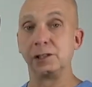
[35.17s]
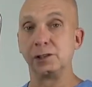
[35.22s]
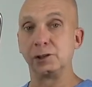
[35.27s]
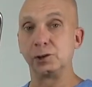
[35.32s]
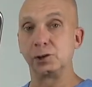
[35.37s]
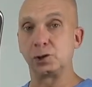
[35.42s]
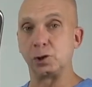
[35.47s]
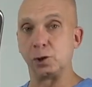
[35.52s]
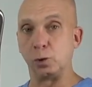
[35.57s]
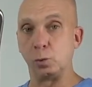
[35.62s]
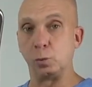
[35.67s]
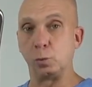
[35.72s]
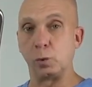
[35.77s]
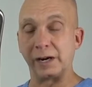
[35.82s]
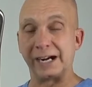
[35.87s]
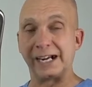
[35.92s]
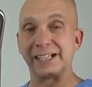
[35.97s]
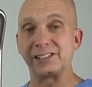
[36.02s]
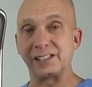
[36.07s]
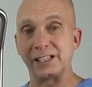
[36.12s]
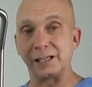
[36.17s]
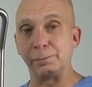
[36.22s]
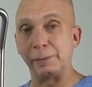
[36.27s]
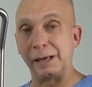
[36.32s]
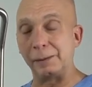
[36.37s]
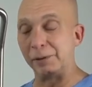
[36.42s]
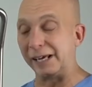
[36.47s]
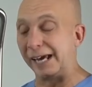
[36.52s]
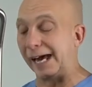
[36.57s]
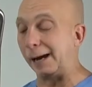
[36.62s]
So what I said may
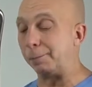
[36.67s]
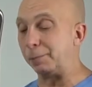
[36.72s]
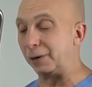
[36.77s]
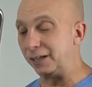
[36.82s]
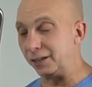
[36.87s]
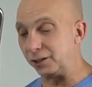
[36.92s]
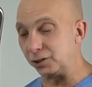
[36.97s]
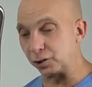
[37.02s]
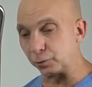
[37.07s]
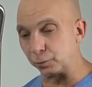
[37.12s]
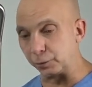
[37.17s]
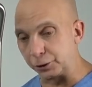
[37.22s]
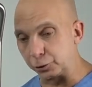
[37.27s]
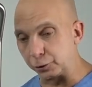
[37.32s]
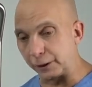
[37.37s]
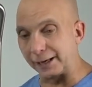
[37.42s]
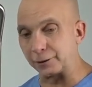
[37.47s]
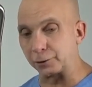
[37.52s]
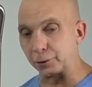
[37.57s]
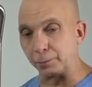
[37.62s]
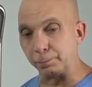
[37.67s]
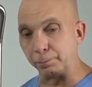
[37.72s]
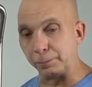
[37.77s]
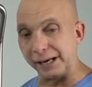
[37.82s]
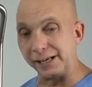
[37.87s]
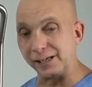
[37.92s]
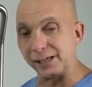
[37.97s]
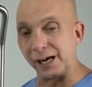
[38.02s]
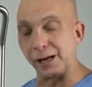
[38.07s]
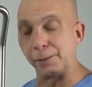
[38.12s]
be happening is the retractor
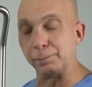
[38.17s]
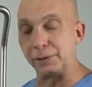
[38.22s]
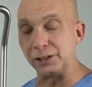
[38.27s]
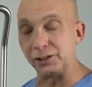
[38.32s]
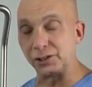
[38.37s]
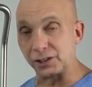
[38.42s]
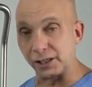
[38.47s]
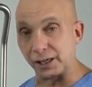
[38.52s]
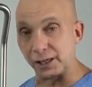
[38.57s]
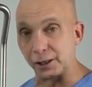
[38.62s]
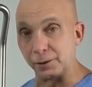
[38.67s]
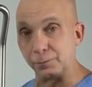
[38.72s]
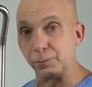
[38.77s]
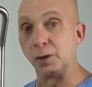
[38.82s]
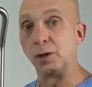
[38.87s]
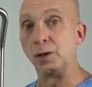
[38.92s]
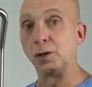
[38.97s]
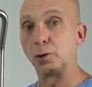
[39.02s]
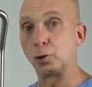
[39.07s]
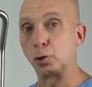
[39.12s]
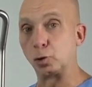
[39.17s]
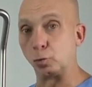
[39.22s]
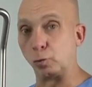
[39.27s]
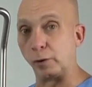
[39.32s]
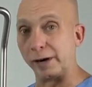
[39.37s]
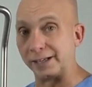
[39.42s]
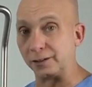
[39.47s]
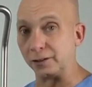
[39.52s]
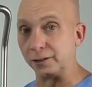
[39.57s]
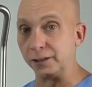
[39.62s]
may not be set up
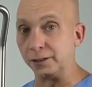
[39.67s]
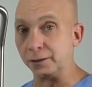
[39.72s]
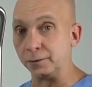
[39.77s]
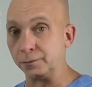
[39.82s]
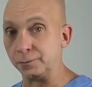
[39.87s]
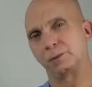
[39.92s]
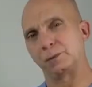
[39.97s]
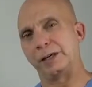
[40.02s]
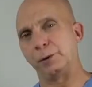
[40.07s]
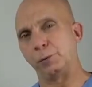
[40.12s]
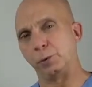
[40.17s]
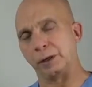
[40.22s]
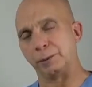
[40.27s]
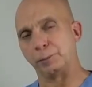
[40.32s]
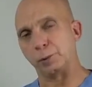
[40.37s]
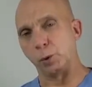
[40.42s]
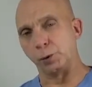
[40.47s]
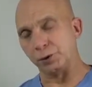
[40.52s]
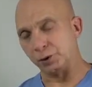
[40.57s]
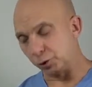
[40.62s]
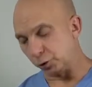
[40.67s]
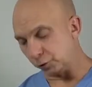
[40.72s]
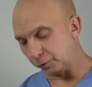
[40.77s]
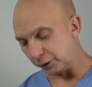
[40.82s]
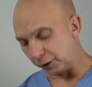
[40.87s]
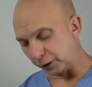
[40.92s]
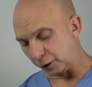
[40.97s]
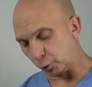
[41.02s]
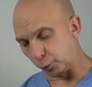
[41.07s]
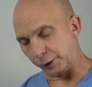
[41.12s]
correctly. Okay, what I'm going to do
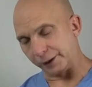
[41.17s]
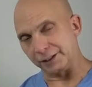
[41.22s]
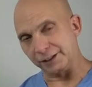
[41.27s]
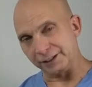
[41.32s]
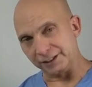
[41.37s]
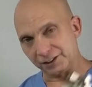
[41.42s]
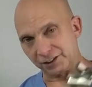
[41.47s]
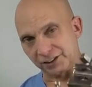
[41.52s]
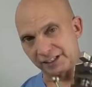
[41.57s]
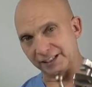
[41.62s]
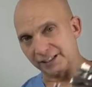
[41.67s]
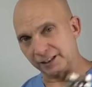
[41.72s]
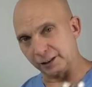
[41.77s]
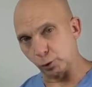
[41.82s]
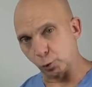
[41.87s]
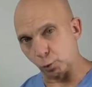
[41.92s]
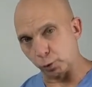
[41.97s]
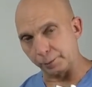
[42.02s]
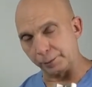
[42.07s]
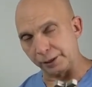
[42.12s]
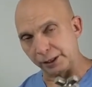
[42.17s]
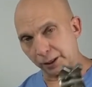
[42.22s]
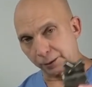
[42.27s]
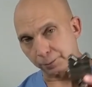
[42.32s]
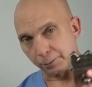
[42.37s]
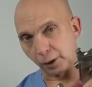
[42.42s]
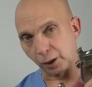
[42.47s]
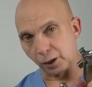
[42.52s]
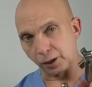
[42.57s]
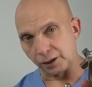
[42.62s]
very quickly is set the equipment up
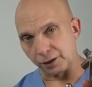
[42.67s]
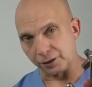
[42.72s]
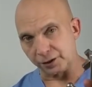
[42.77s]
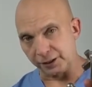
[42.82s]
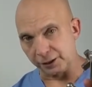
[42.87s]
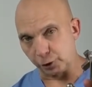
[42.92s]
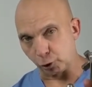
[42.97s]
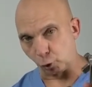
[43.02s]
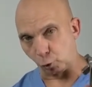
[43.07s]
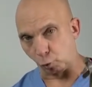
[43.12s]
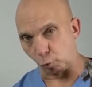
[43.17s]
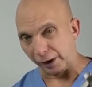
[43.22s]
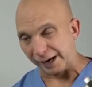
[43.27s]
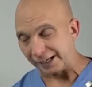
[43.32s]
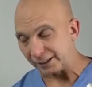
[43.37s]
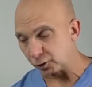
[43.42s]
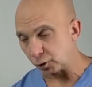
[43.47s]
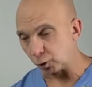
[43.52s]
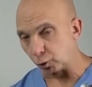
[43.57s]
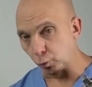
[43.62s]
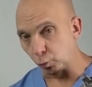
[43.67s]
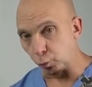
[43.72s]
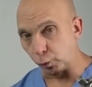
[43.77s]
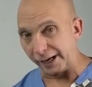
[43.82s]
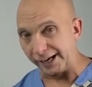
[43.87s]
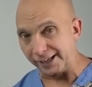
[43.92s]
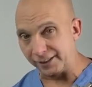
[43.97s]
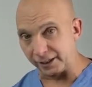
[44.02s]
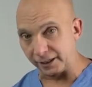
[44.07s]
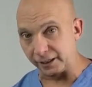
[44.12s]
the correct
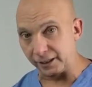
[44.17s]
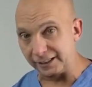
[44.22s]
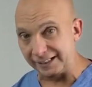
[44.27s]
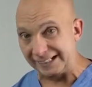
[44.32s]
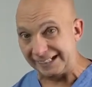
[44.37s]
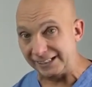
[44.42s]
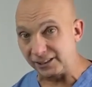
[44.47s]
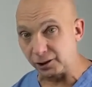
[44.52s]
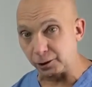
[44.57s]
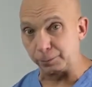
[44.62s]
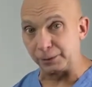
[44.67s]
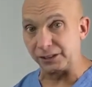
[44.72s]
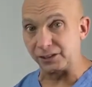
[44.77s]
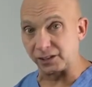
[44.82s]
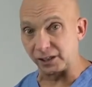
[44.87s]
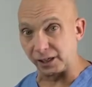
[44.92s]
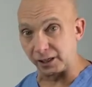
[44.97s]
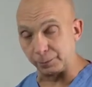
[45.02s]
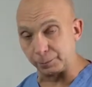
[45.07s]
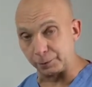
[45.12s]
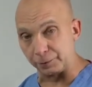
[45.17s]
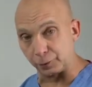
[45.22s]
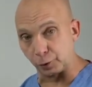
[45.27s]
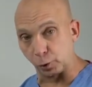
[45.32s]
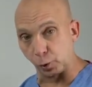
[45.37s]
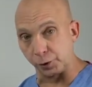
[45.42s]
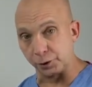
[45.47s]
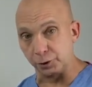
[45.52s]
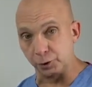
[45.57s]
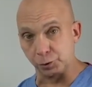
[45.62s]
way that it needs to be set up if you're
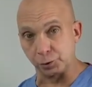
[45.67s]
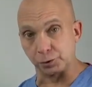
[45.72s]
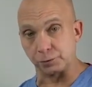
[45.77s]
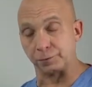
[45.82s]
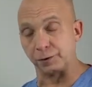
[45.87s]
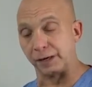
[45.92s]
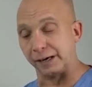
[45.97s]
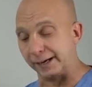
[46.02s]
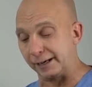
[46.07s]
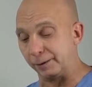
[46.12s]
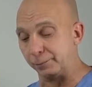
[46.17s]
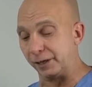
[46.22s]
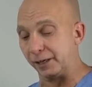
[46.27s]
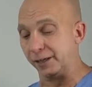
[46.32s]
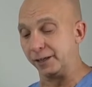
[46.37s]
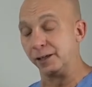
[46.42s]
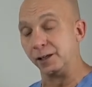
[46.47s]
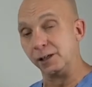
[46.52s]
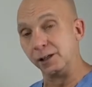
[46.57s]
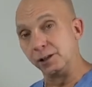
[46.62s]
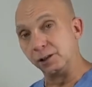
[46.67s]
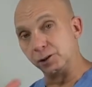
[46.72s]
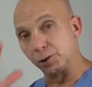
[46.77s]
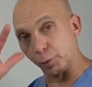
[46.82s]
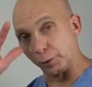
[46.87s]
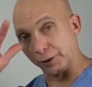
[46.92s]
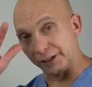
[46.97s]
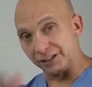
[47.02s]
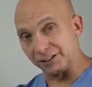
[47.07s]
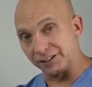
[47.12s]
going to use it for IMA. So
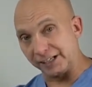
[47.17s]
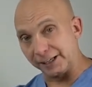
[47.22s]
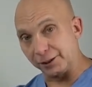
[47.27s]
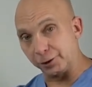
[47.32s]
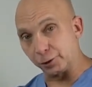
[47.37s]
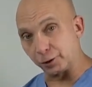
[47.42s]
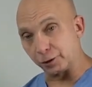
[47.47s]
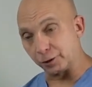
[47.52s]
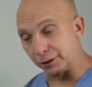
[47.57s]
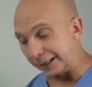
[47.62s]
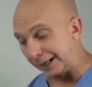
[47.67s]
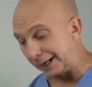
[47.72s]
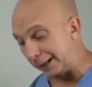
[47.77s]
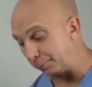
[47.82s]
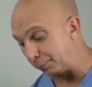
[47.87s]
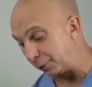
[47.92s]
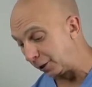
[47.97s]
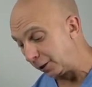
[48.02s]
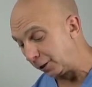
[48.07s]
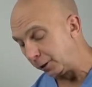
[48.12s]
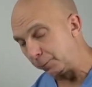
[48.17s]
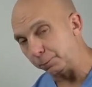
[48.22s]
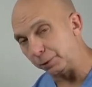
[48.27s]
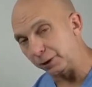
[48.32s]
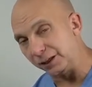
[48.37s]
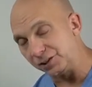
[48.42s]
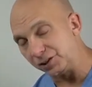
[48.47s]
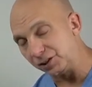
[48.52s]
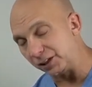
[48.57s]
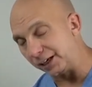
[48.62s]
we're going to take your clamp,
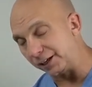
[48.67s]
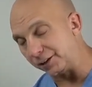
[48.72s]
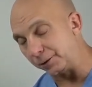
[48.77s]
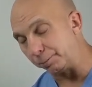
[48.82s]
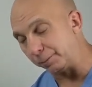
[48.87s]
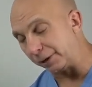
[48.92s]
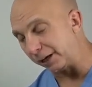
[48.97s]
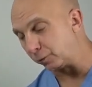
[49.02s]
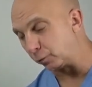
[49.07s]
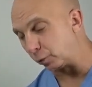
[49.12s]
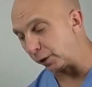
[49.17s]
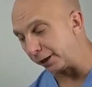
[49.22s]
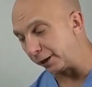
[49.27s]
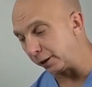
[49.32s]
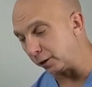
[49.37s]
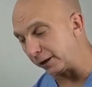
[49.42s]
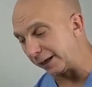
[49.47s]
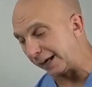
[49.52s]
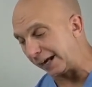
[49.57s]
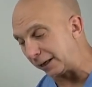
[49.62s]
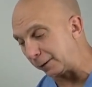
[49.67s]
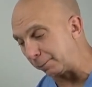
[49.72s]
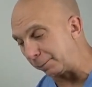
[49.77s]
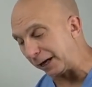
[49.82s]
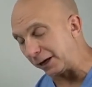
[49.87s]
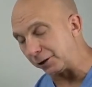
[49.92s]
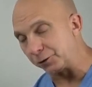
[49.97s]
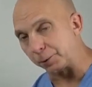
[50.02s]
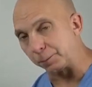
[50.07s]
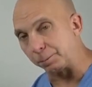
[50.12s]
place it on the bed rail at
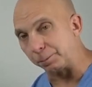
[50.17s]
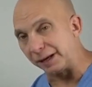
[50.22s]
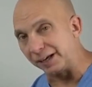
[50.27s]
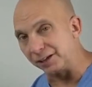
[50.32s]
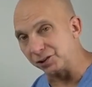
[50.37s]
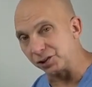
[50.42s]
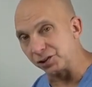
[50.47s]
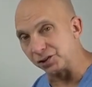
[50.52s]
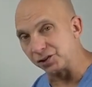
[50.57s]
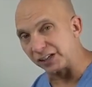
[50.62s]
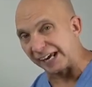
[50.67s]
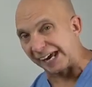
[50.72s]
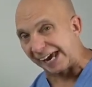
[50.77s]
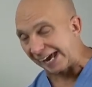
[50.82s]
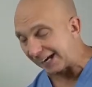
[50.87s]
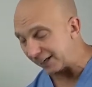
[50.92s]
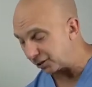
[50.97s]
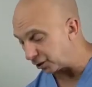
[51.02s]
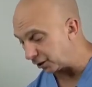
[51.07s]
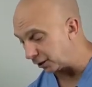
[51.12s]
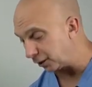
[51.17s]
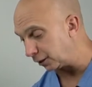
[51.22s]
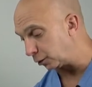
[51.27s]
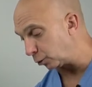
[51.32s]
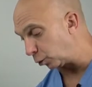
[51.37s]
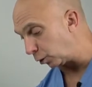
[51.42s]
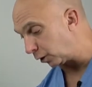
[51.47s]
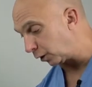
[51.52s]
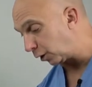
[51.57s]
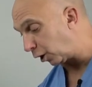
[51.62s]
about the patient's axilla
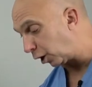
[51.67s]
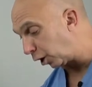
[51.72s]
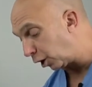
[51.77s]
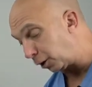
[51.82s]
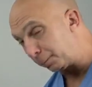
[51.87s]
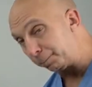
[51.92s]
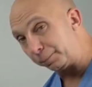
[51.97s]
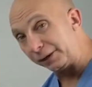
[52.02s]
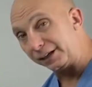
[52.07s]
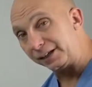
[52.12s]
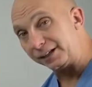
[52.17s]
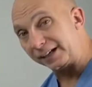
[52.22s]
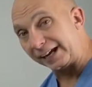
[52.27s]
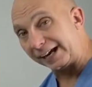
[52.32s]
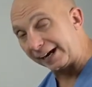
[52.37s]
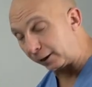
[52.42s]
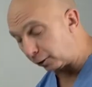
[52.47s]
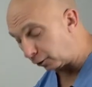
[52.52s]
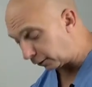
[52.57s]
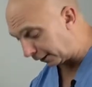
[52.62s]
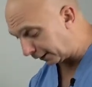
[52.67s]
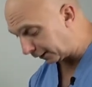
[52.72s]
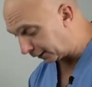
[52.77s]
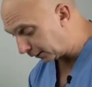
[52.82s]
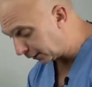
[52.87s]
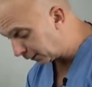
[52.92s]
or armpit area.